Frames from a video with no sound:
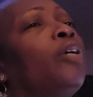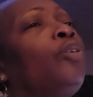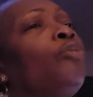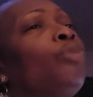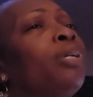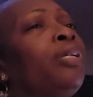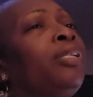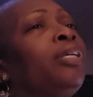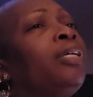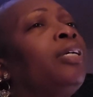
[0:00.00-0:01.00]
you really
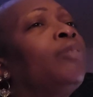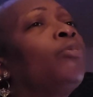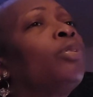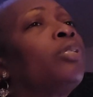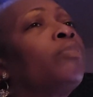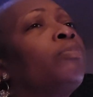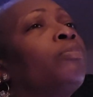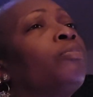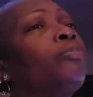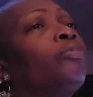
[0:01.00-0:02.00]
think it was
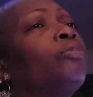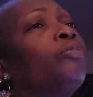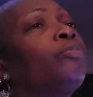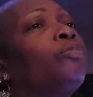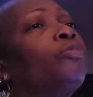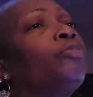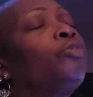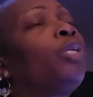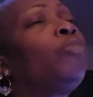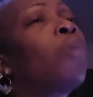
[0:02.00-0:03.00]

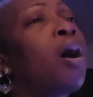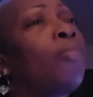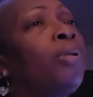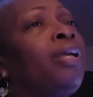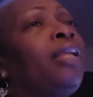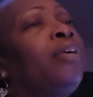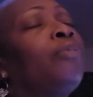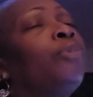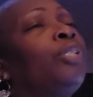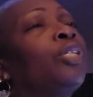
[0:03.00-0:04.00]

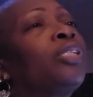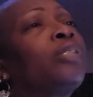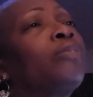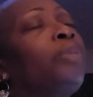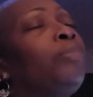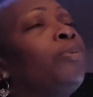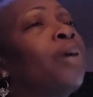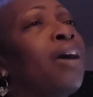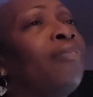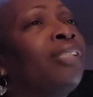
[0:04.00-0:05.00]
repopulated with just people
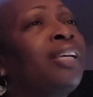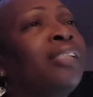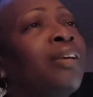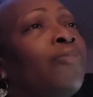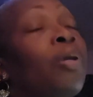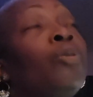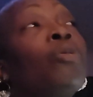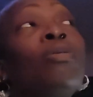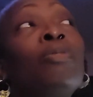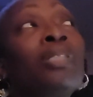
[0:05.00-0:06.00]
having sex and having?
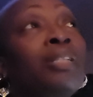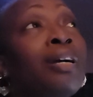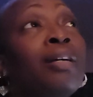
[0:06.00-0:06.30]
No, it's not.